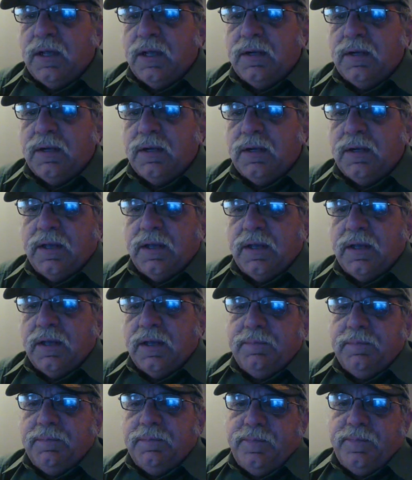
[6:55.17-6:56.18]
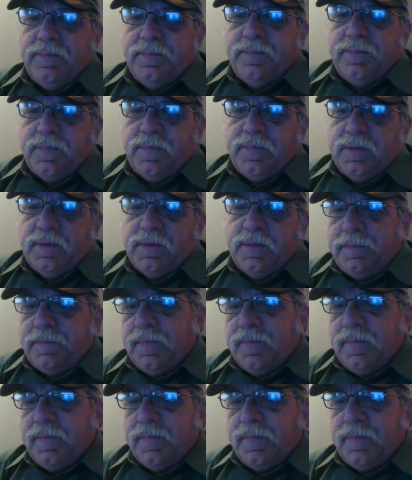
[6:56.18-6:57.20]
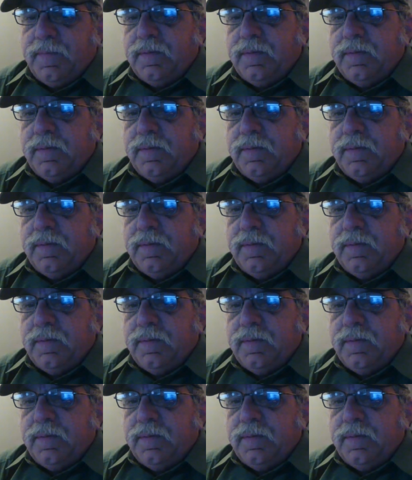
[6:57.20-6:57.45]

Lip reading: Or not. You can hit that other one.